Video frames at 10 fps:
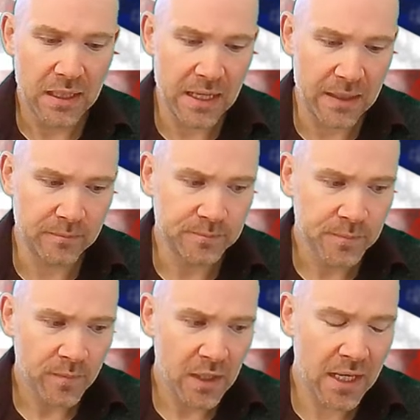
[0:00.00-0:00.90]
Um,
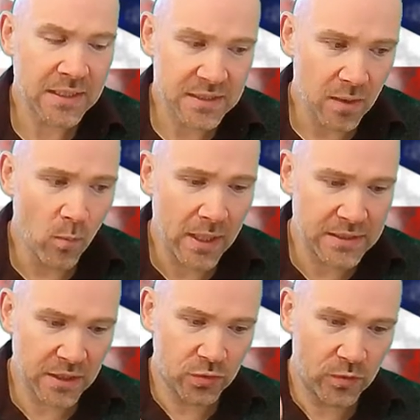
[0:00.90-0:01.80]
in some ways,
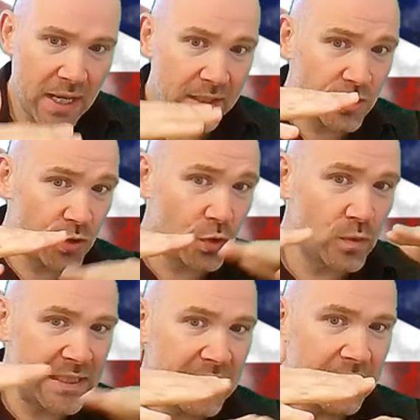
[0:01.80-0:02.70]
it creates two
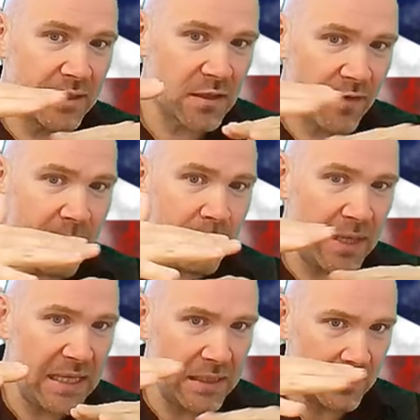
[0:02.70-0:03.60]
tiers of
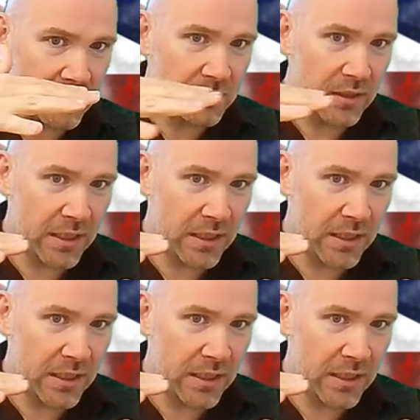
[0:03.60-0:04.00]
MPs.